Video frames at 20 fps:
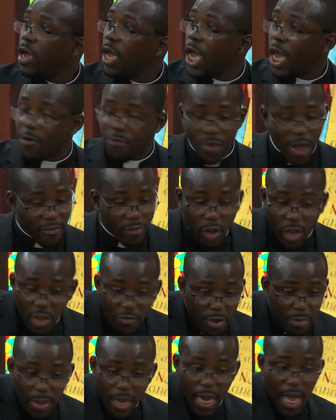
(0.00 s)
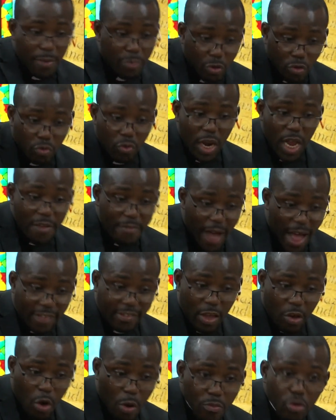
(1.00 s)
If we have not even been able to live
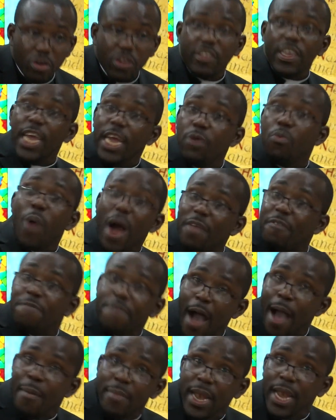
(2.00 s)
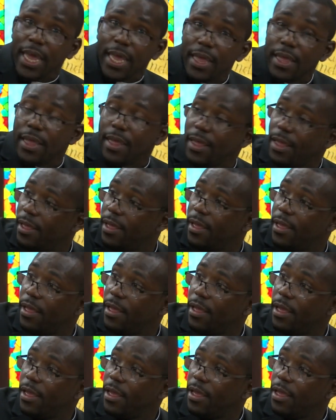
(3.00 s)
as a community in one family,
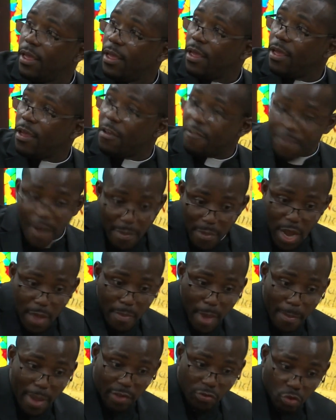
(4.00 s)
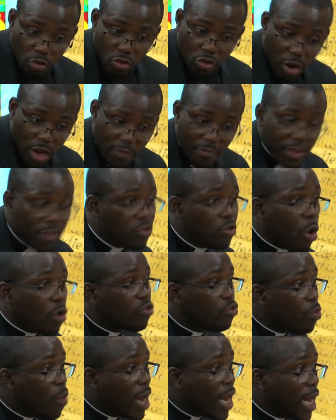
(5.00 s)
family members who do not even talk
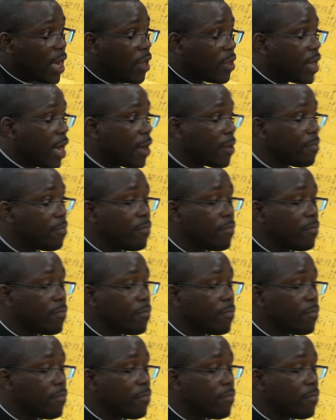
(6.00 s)
to one another,